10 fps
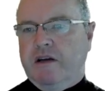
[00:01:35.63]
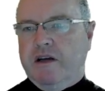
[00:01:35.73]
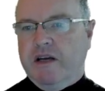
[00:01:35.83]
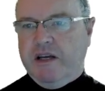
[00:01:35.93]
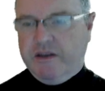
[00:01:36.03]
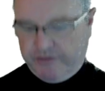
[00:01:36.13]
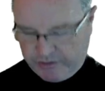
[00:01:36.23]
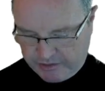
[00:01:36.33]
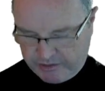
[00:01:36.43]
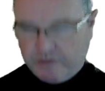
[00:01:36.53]
and
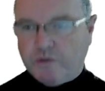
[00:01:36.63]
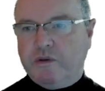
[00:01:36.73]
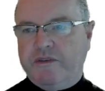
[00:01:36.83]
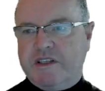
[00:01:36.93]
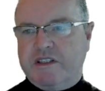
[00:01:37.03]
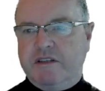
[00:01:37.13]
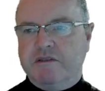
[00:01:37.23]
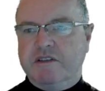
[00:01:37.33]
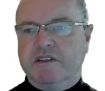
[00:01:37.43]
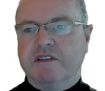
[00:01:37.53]
for all of our
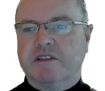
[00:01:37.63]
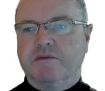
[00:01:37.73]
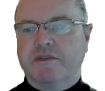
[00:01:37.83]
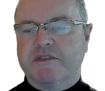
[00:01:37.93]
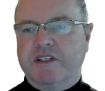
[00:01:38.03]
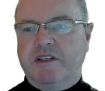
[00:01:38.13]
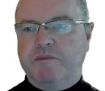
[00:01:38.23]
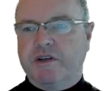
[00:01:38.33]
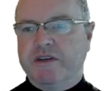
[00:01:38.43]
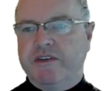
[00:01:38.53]
sequences, as we've seen in
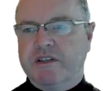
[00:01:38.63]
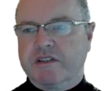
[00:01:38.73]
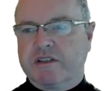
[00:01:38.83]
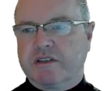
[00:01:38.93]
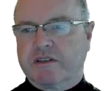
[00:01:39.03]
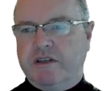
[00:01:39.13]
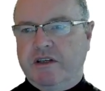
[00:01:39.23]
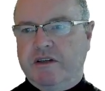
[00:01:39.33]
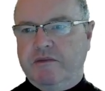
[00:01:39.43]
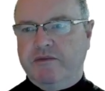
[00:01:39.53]
previous
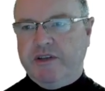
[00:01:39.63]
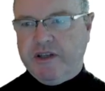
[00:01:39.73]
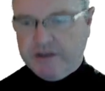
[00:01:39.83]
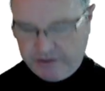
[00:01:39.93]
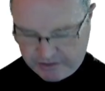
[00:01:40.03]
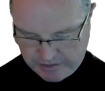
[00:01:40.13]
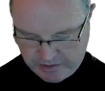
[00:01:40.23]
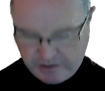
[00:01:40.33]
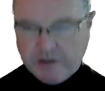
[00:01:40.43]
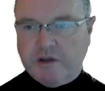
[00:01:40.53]
videos,
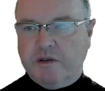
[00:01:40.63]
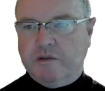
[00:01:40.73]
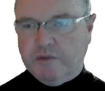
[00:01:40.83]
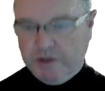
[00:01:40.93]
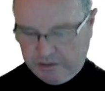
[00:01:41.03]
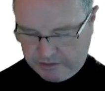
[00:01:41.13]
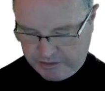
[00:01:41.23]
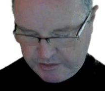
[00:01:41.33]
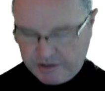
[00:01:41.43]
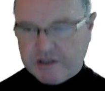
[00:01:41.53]
we'll
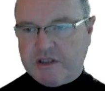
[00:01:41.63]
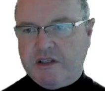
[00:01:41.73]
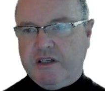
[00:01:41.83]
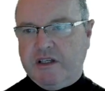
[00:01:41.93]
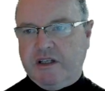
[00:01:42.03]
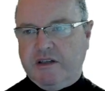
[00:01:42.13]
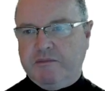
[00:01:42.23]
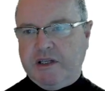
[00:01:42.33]
use an